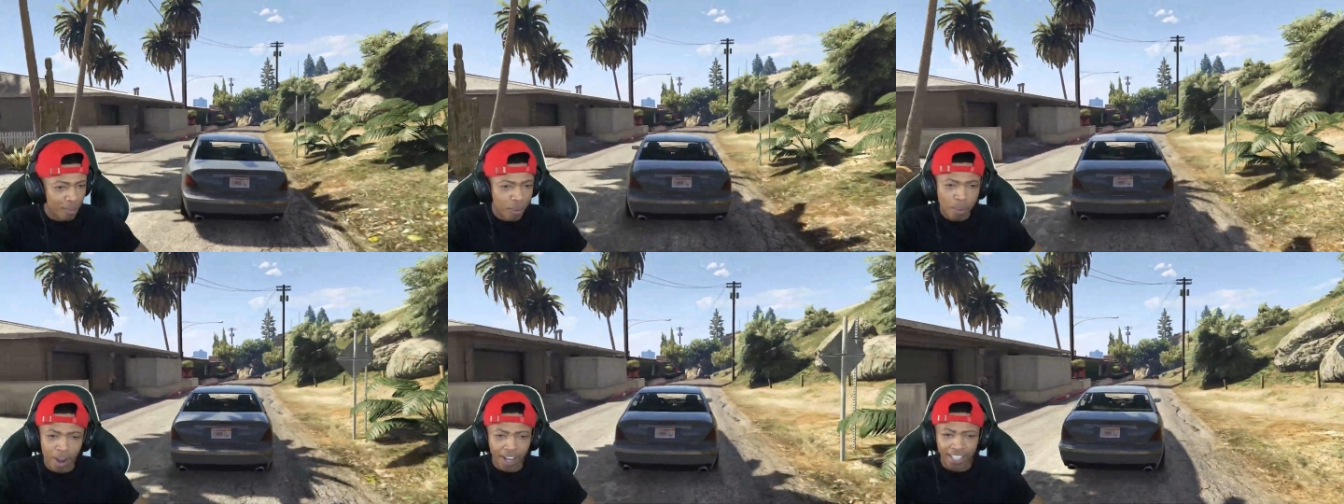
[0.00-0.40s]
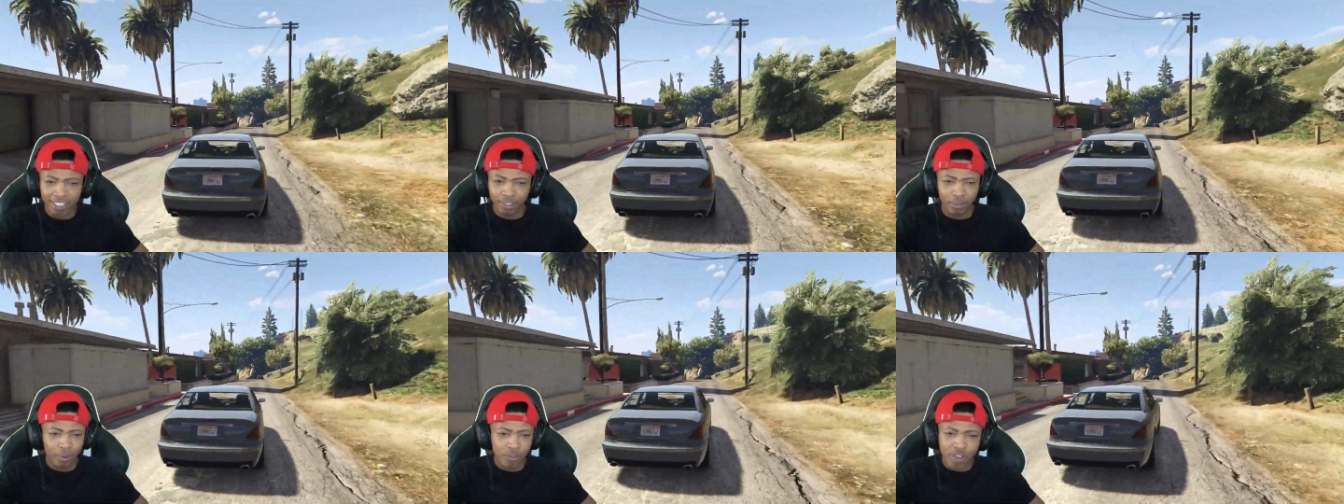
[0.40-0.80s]
We gotta get
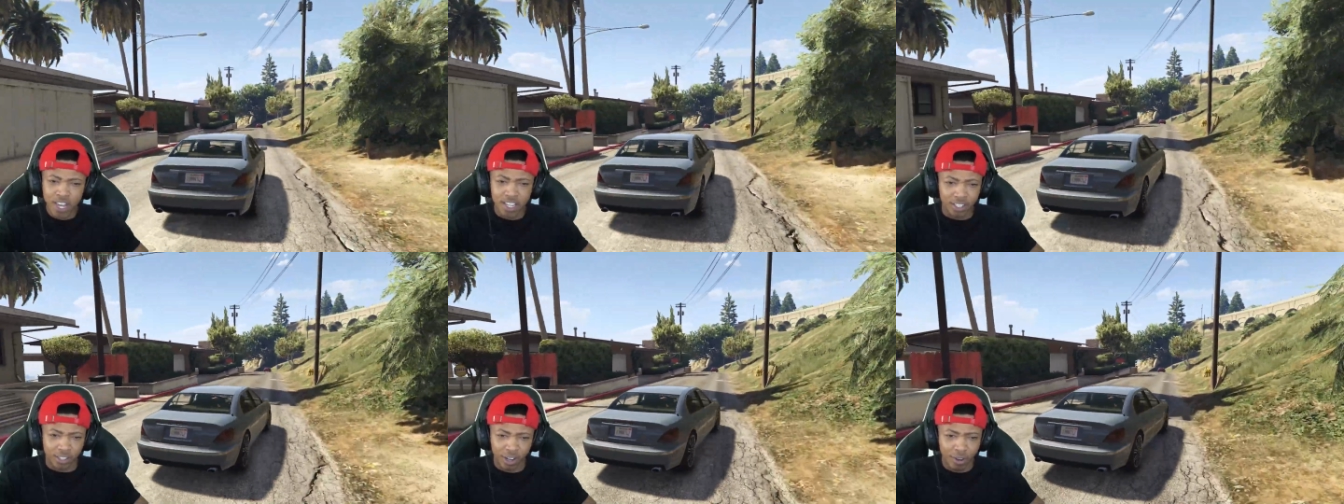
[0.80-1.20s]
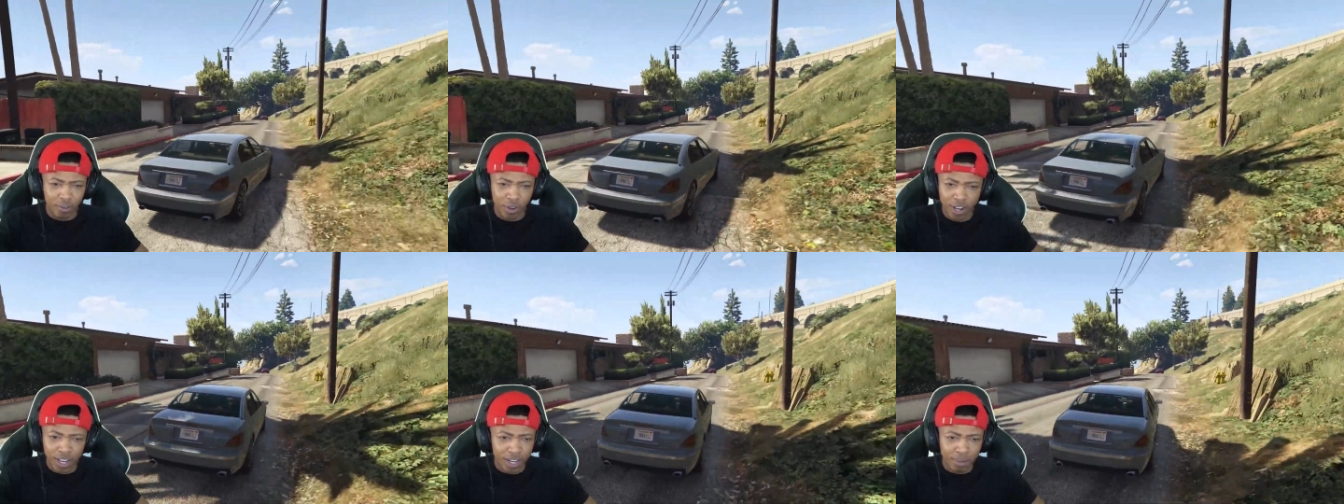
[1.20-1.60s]
some revenge.
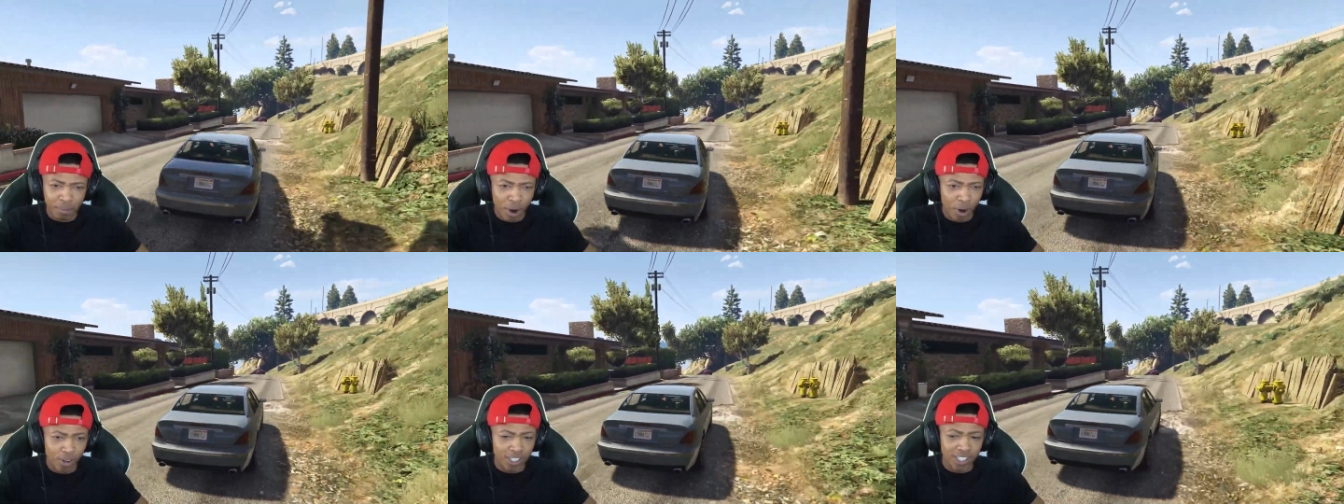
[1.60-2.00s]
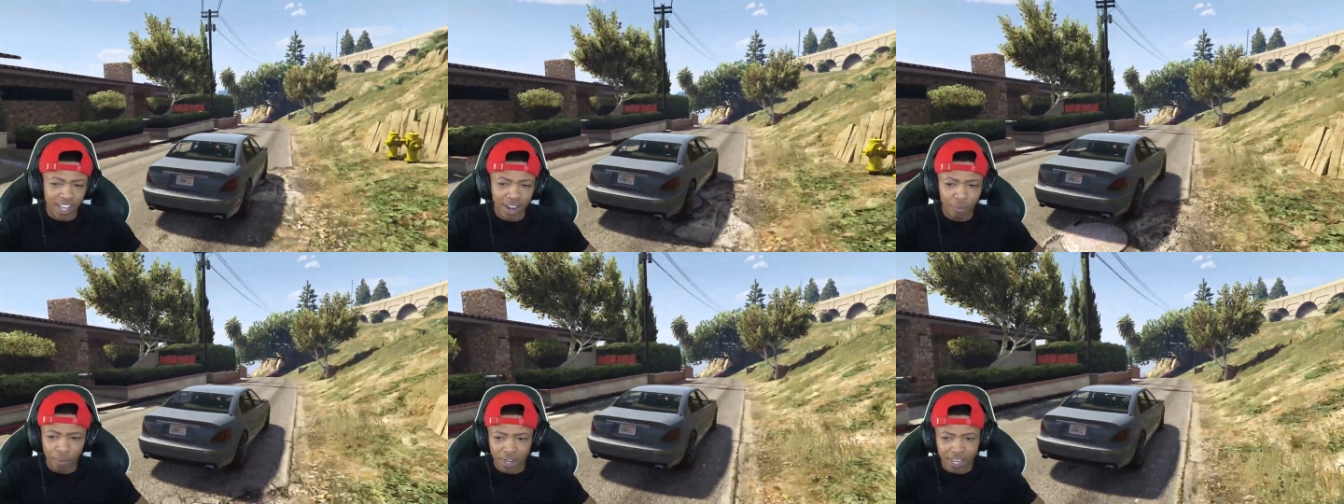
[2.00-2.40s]
Lamar is
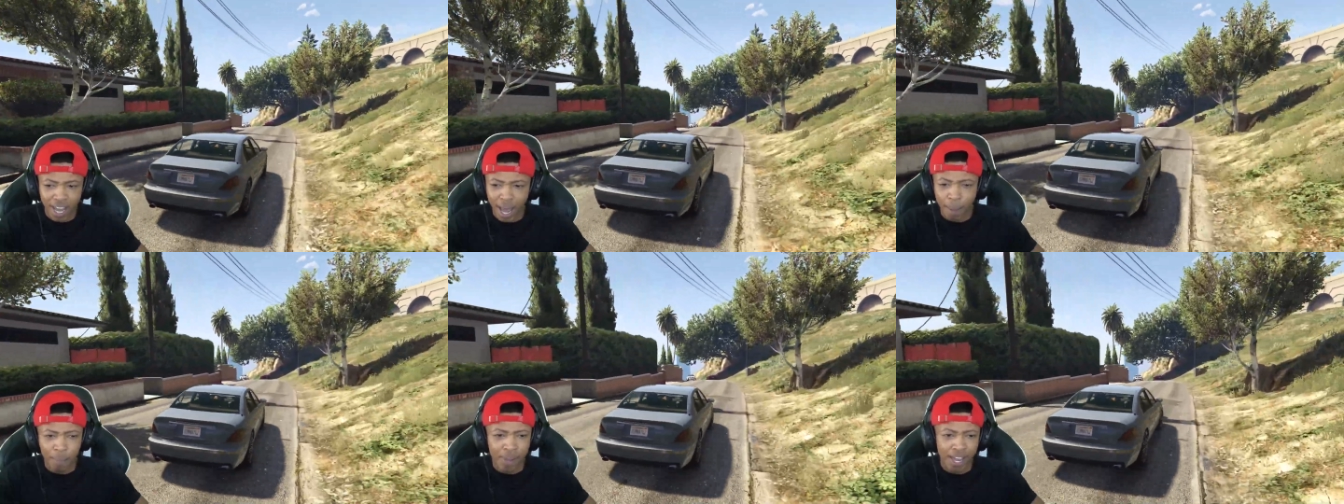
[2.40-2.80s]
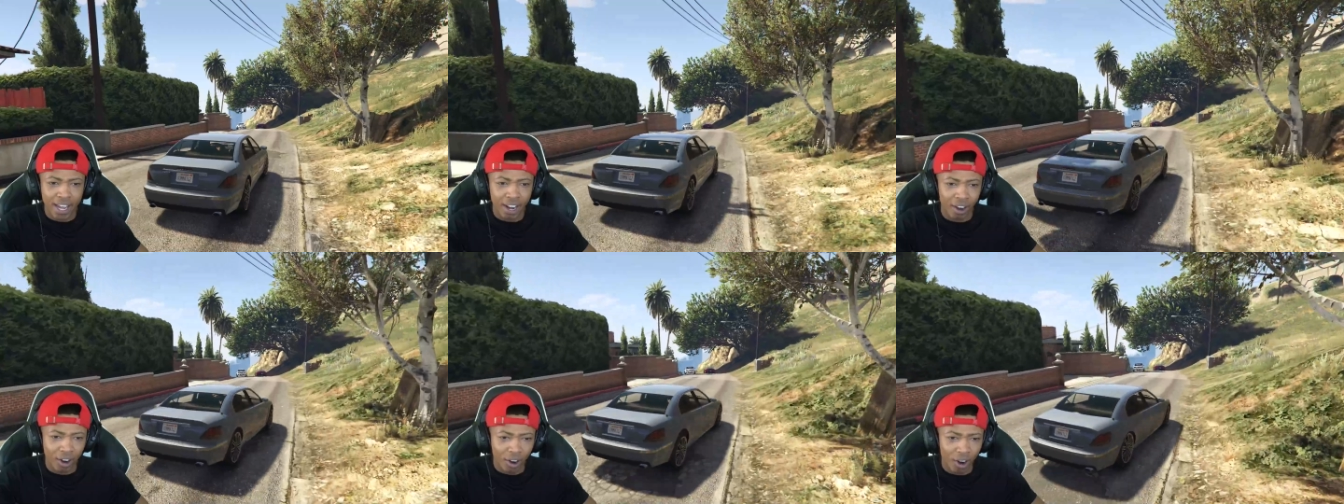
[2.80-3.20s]
not really happy
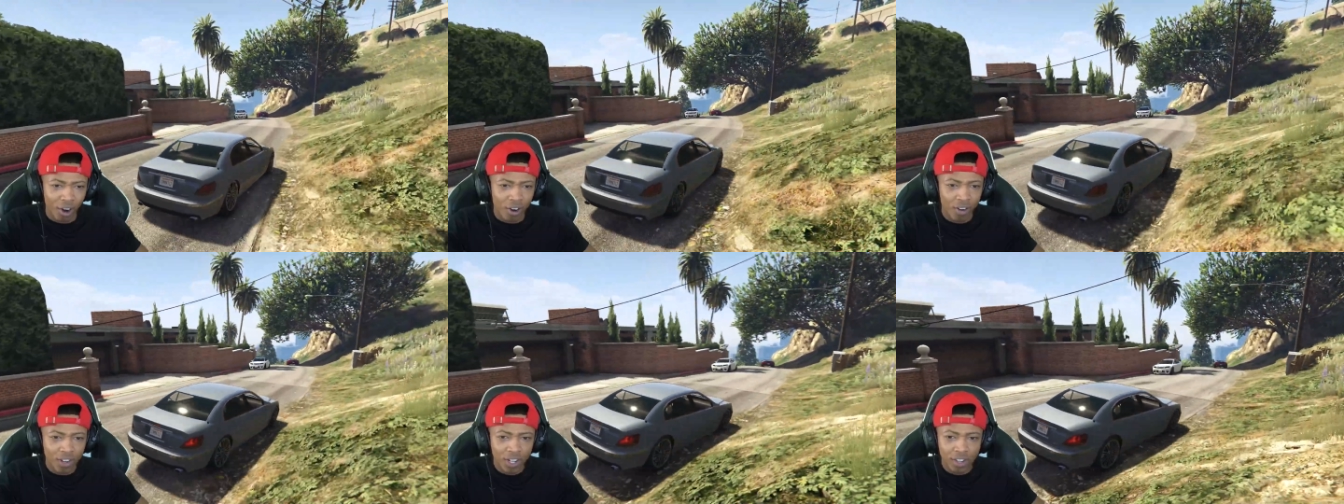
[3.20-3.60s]
at all.